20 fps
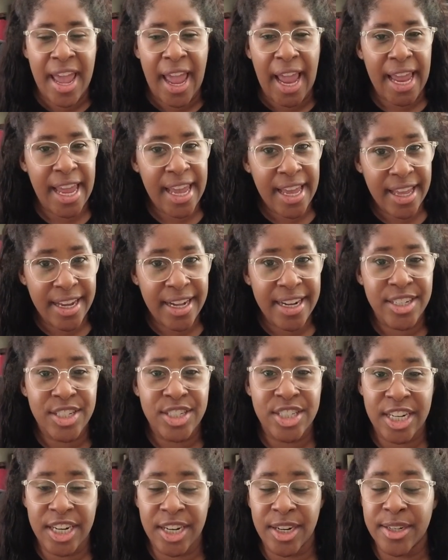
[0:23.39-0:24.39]
and
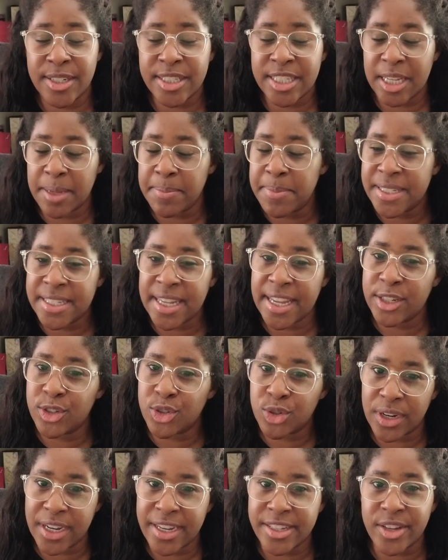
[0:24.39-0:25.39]
share tips and
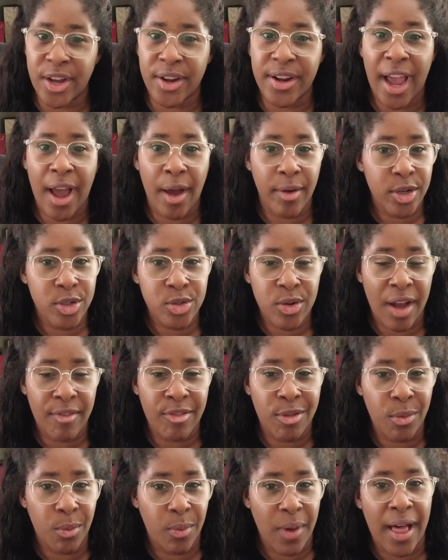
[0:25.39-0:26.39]
tricks on how to
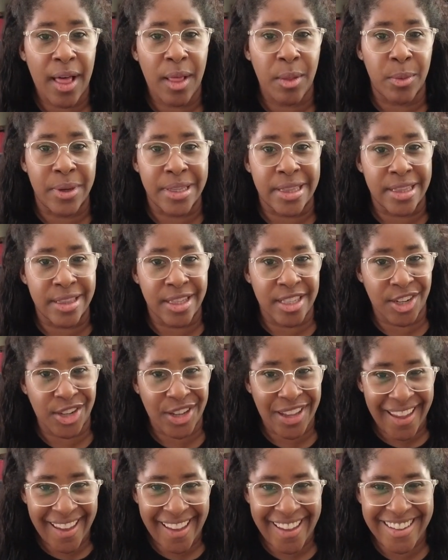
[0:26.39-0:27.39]
travel well with little
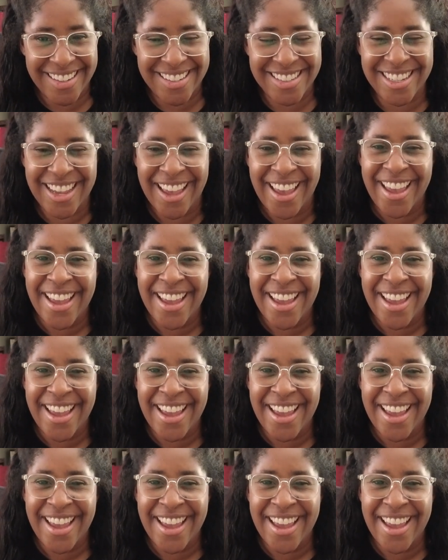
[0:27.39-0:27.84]
kids.